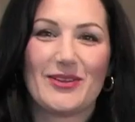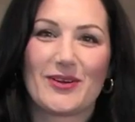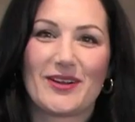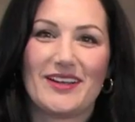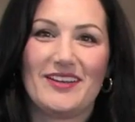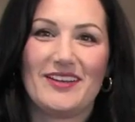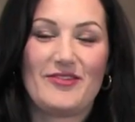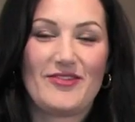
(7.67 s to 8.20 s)

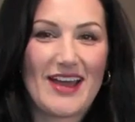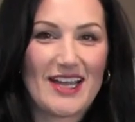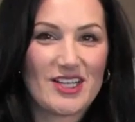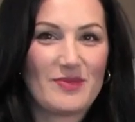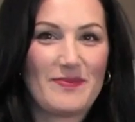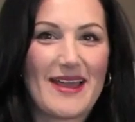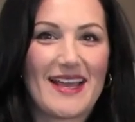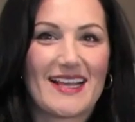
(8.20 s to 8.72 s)
Lauren,
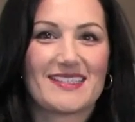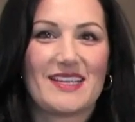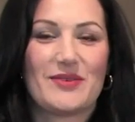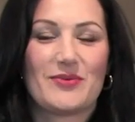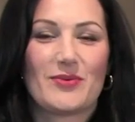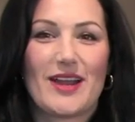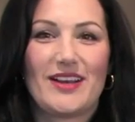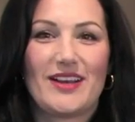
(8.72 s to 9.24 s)
fashion
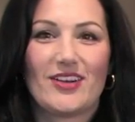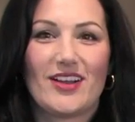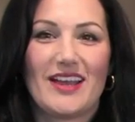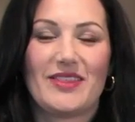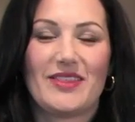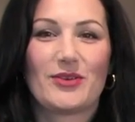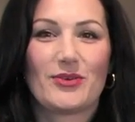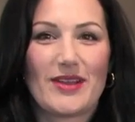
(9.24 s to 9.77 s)
magazine writer
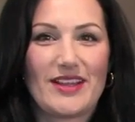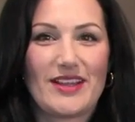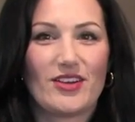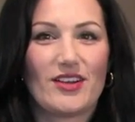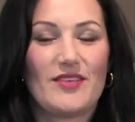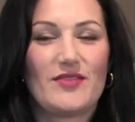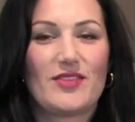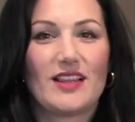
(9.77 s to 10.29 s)
and the
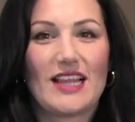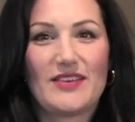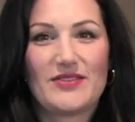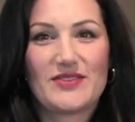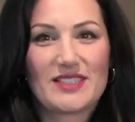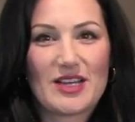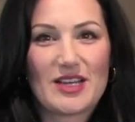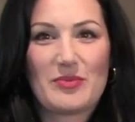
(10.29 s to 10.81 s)
creator of the
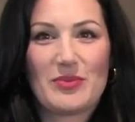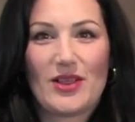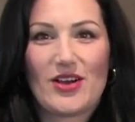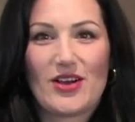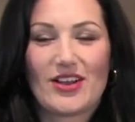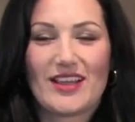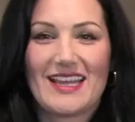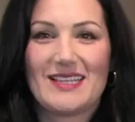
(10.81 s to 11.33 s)
lifestyle
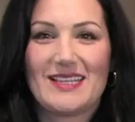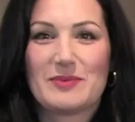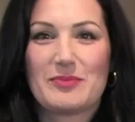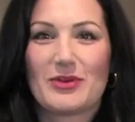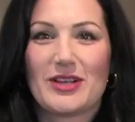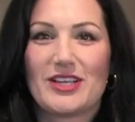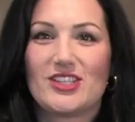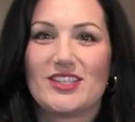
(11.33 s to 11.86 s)
blog
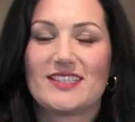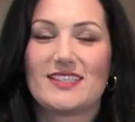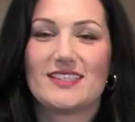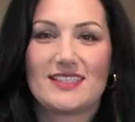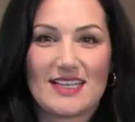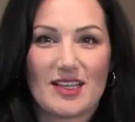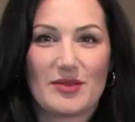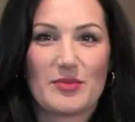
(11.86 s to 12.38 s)
Inspirations
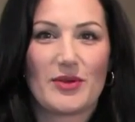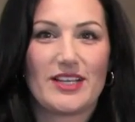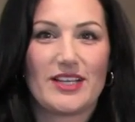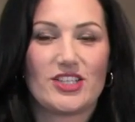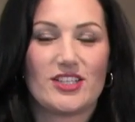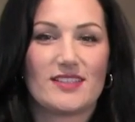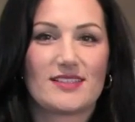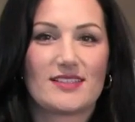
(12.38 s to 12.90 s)
and
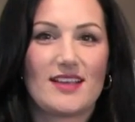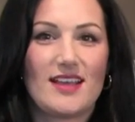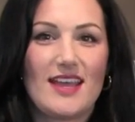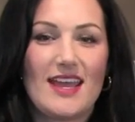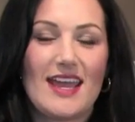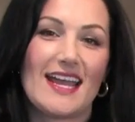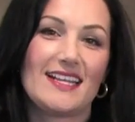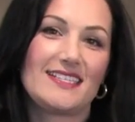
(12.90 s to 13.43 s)
Celebrations.
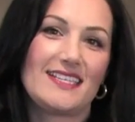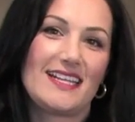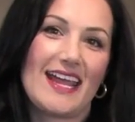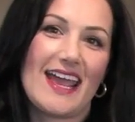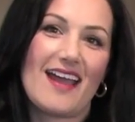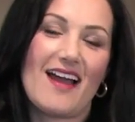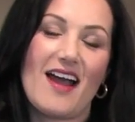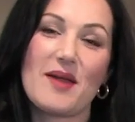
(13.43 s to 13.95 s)
And
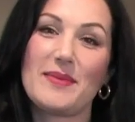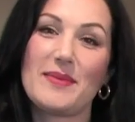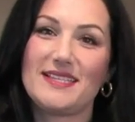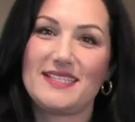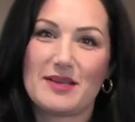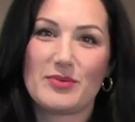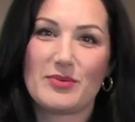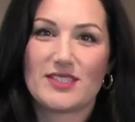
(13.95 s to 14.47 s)
today I'm
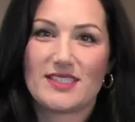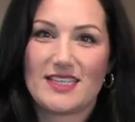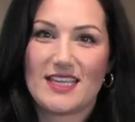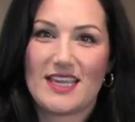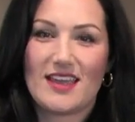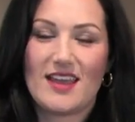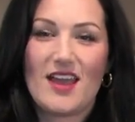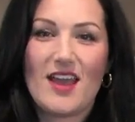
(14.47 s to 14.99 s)
at Deborah
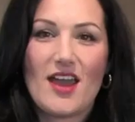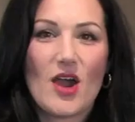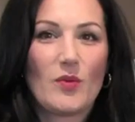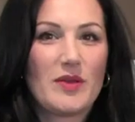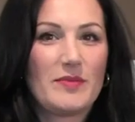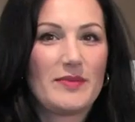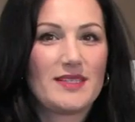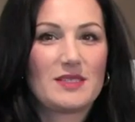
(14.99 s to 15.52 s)
C, a
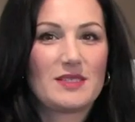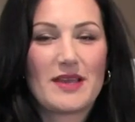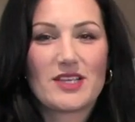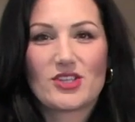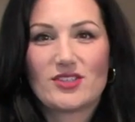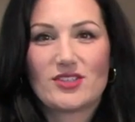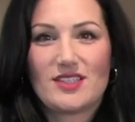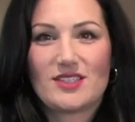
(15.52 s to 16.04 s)
women's
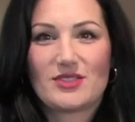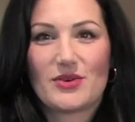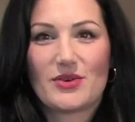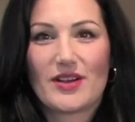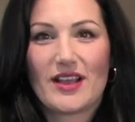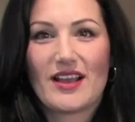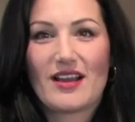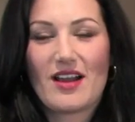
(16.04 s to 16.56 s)
specialty
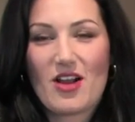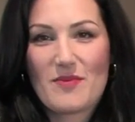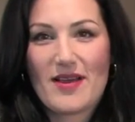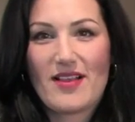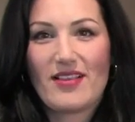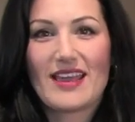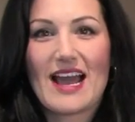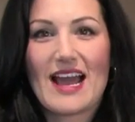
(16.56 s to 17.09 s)
store in
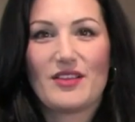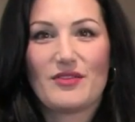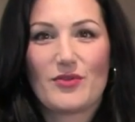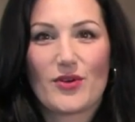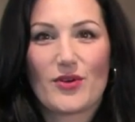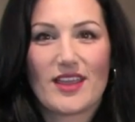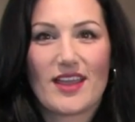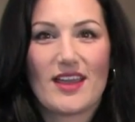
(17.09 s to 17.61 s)
Carmel,
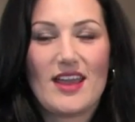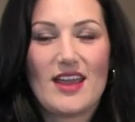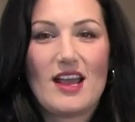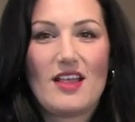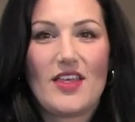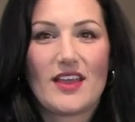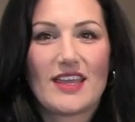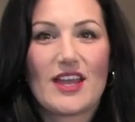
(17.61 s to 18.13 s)
California
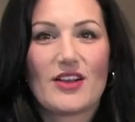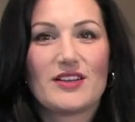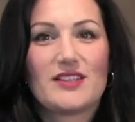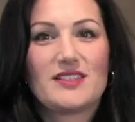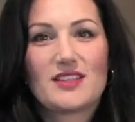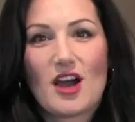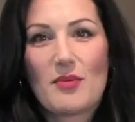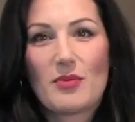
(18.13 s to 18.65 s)
that
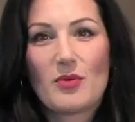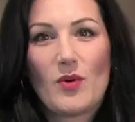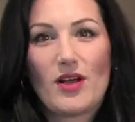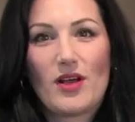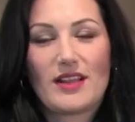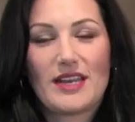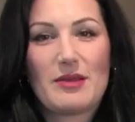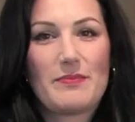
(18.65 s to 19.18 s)
carries top
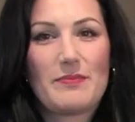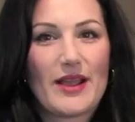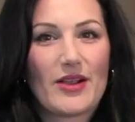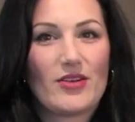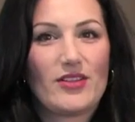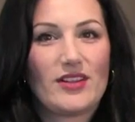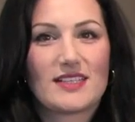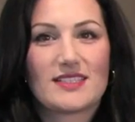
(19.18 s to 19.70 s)
quality
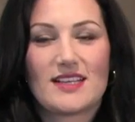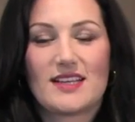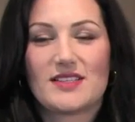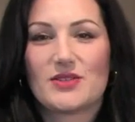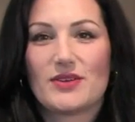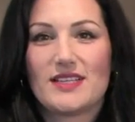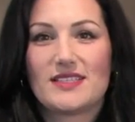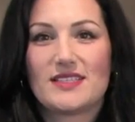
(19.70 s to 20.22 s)
apparel and
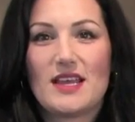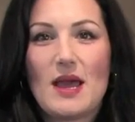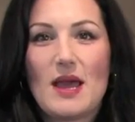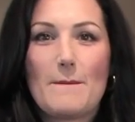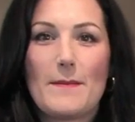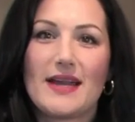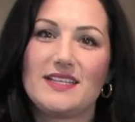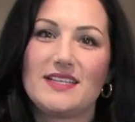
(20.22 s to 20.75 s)
accessories
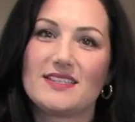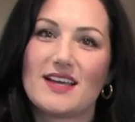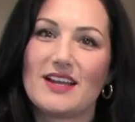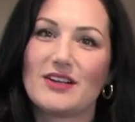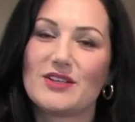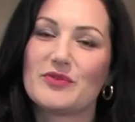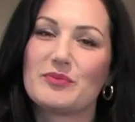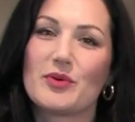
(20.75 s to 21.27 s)
by
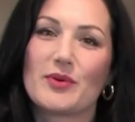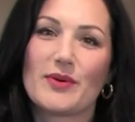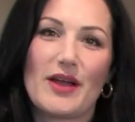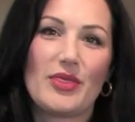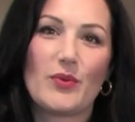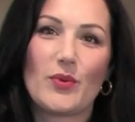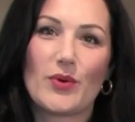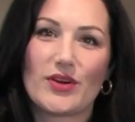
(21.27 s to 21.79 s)
designers from
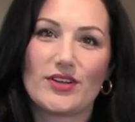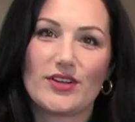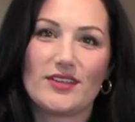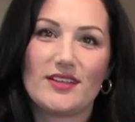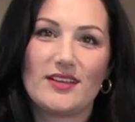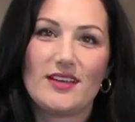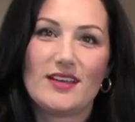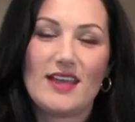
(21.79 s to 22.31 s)
around the world.